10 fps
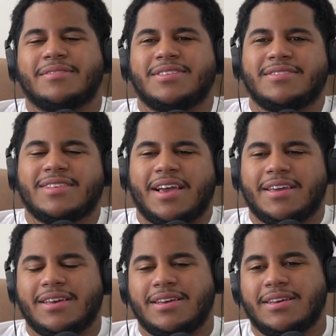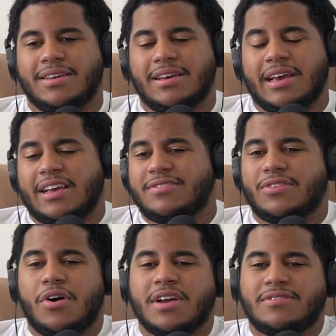I was just like, as
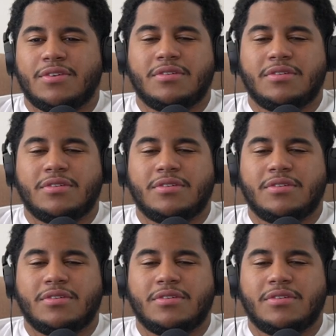long as you